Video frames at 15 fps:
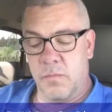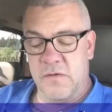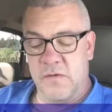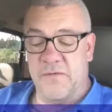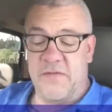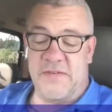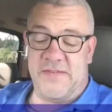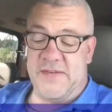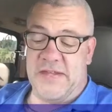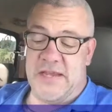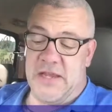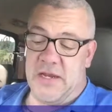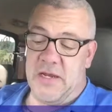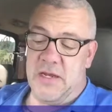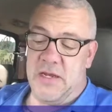
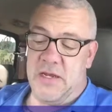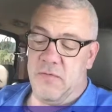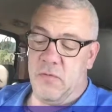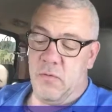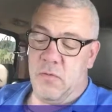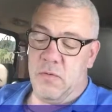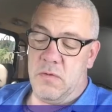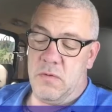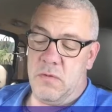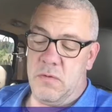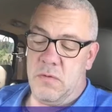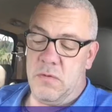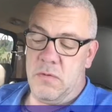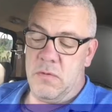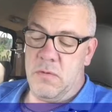sophisticated, if you will.
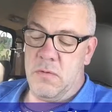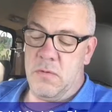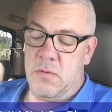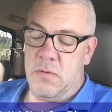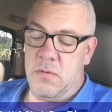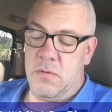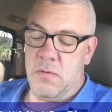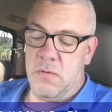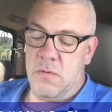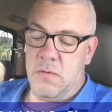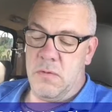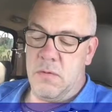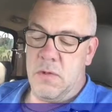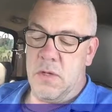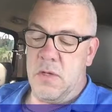
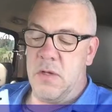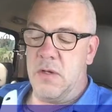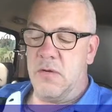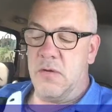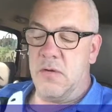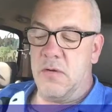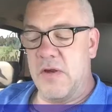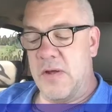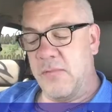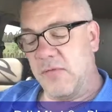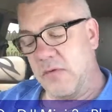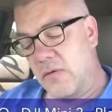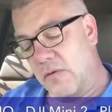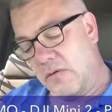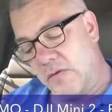And then it just
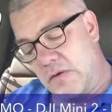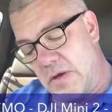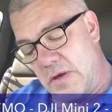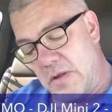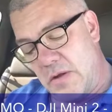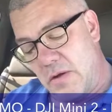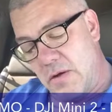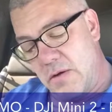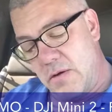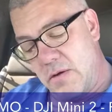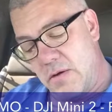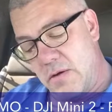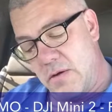snaps on the side there.